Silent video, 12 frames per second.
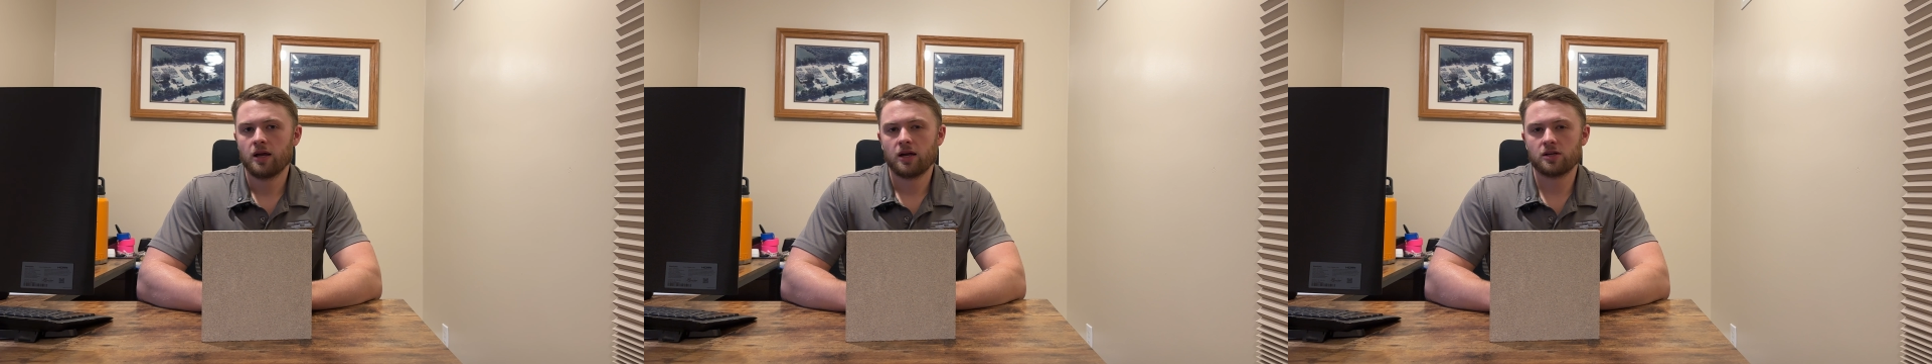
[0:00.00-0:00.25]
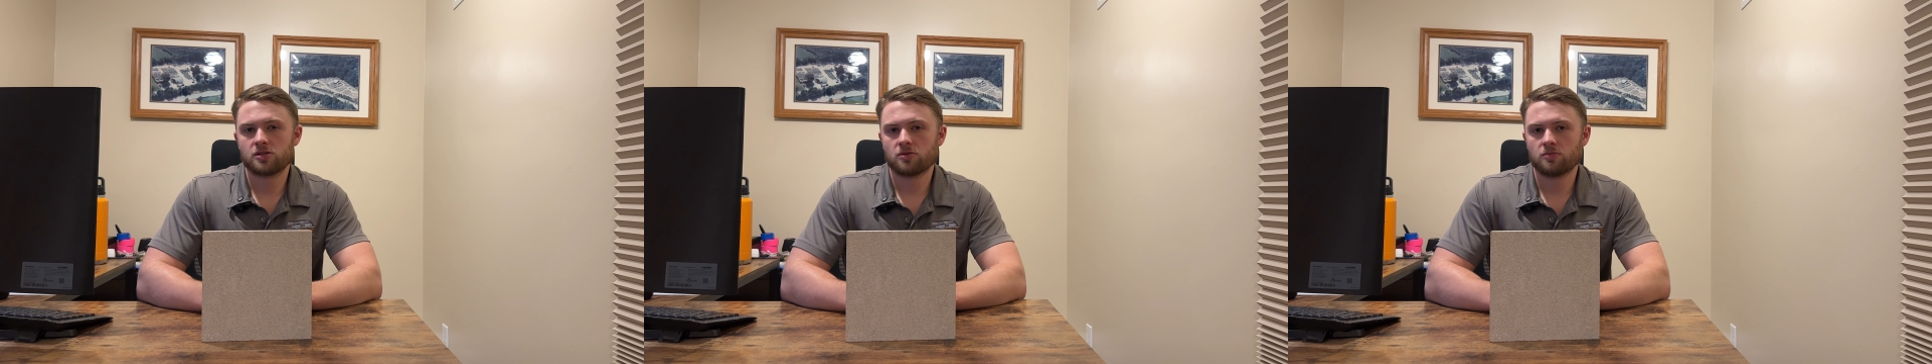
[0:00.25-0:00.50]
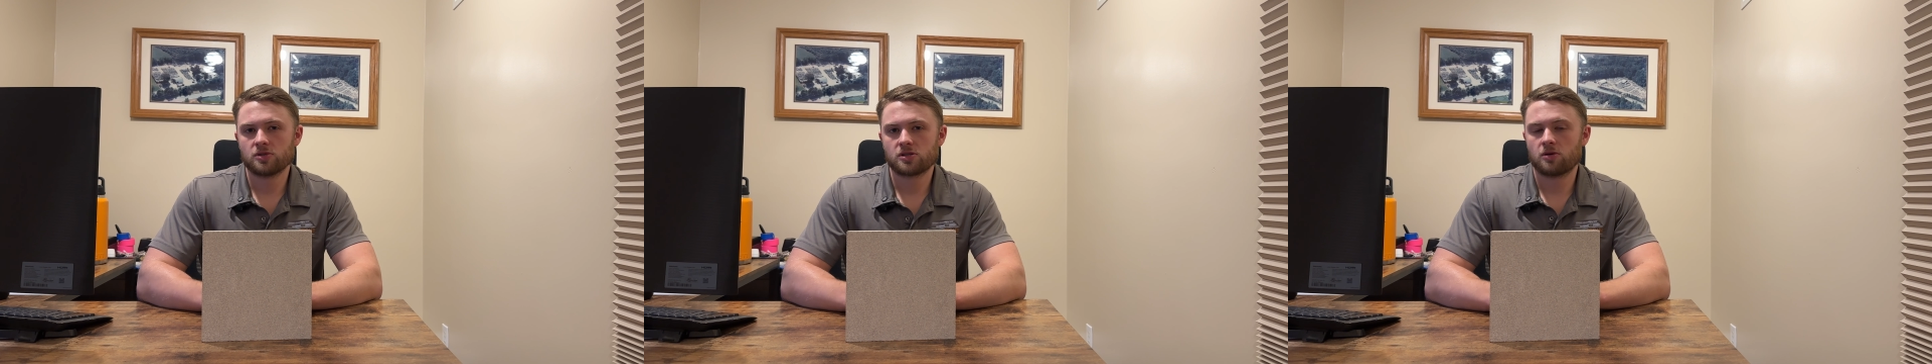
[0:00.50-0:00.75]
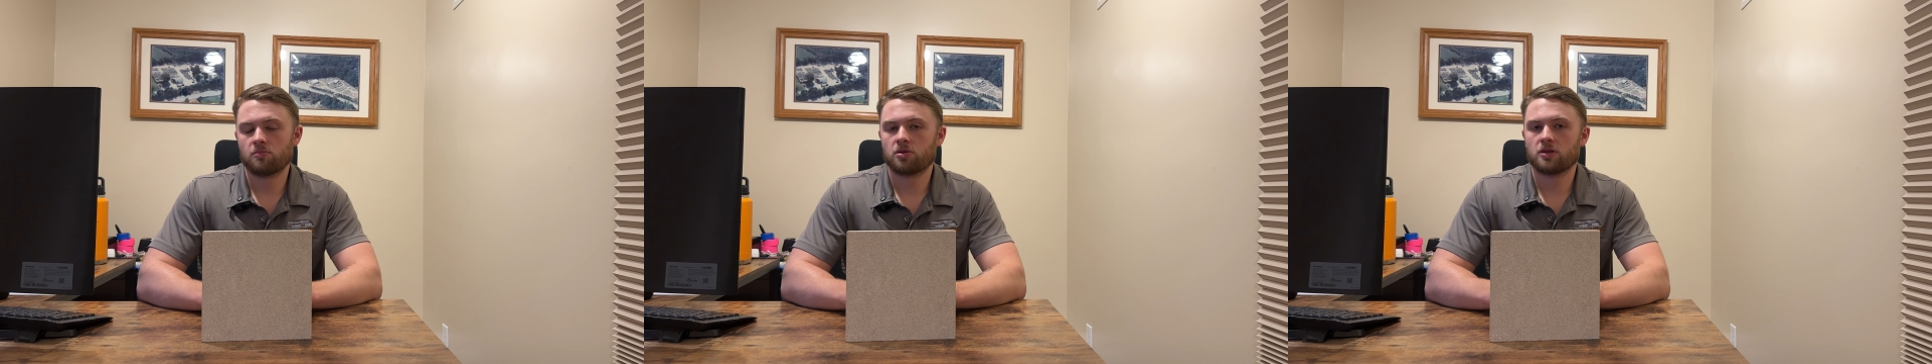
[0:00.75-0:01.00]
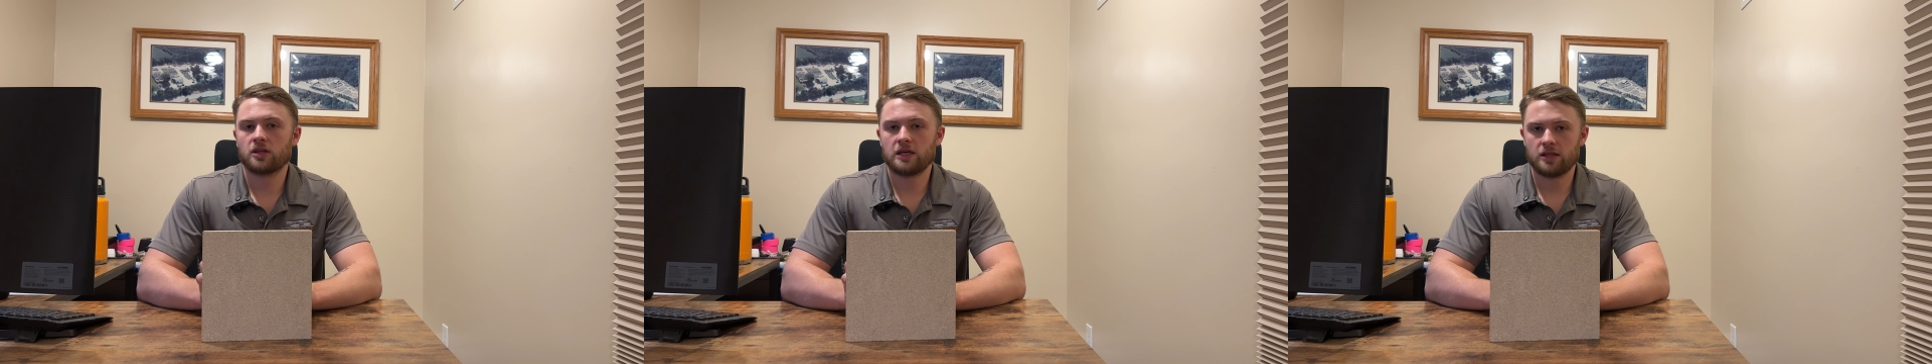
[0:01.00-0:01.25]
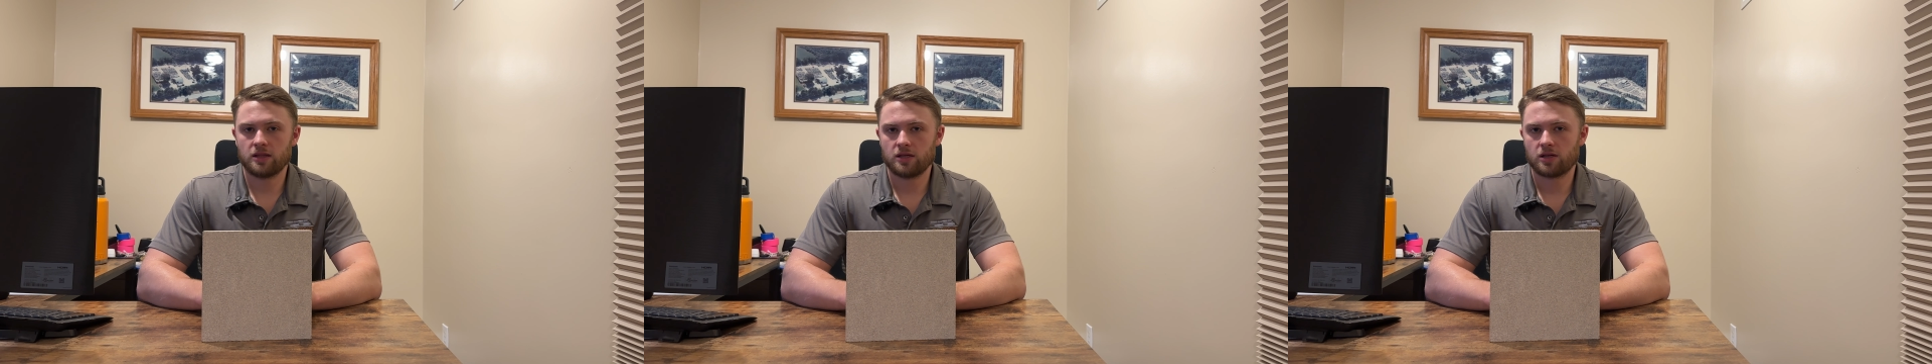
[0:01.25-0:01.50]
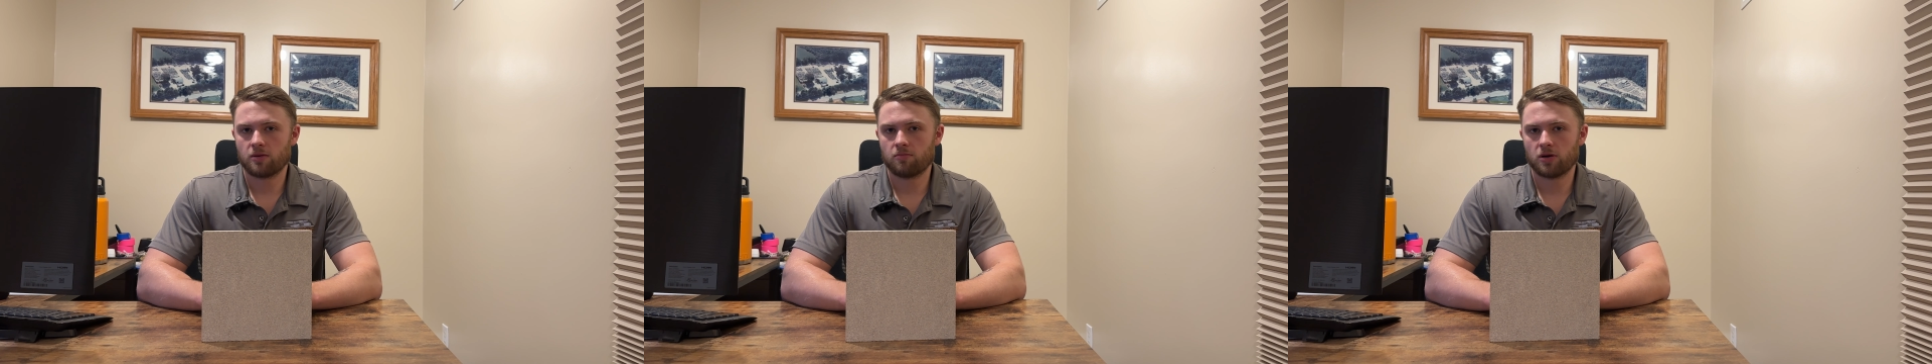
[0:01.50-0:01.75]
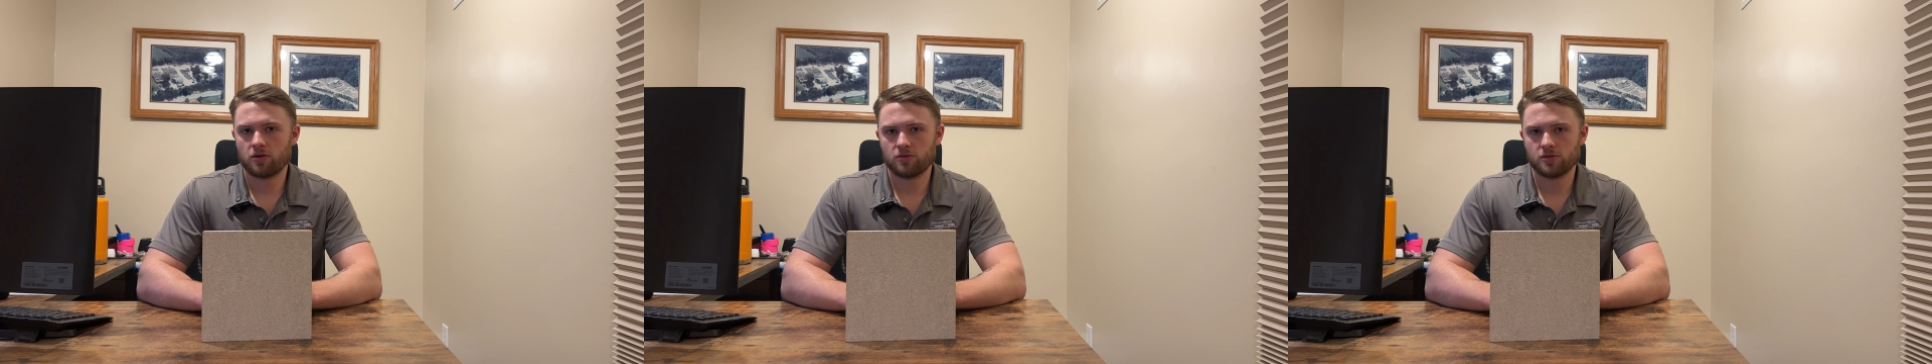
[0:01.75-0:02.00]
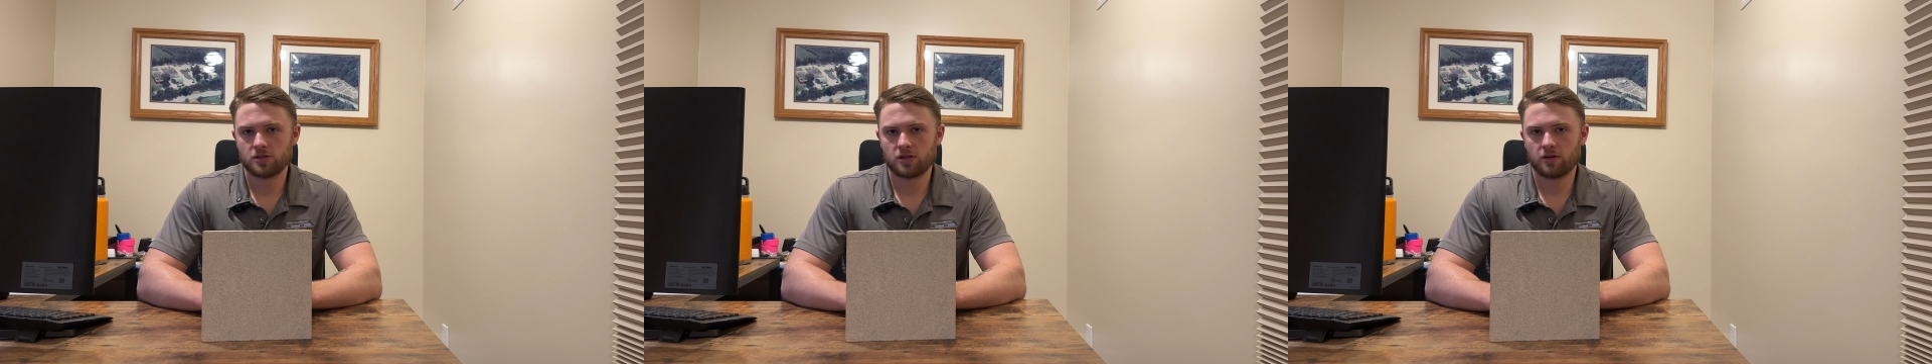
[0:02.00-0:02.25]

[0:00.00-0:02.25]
It's almost completely composed